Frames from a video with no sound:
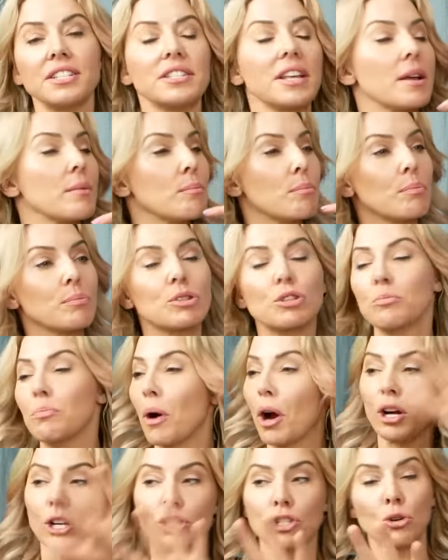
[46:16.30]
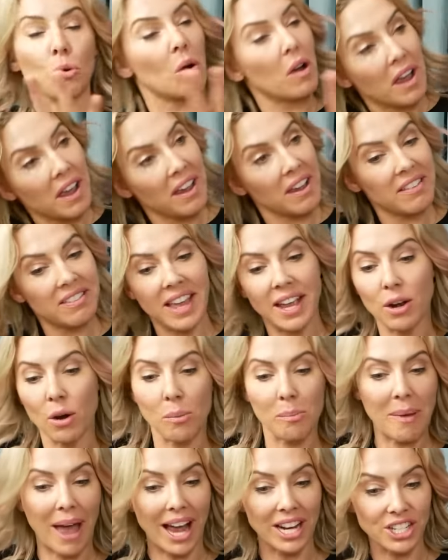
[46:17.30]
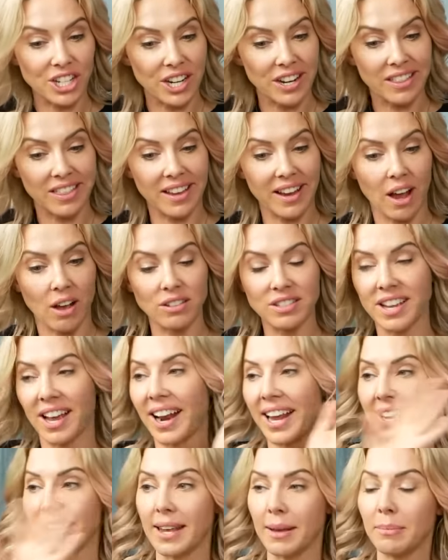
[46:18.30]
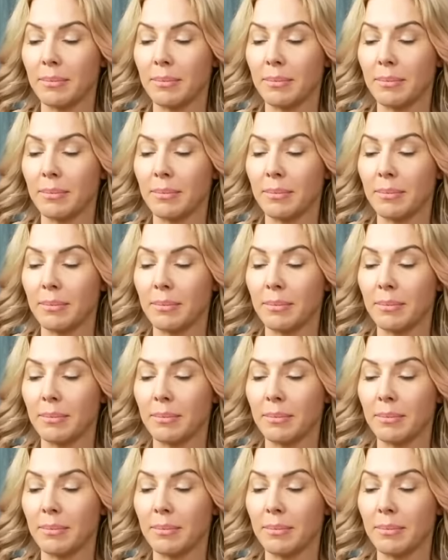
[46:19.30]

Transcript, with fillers: that spark joy. They don't match anything else, and I keep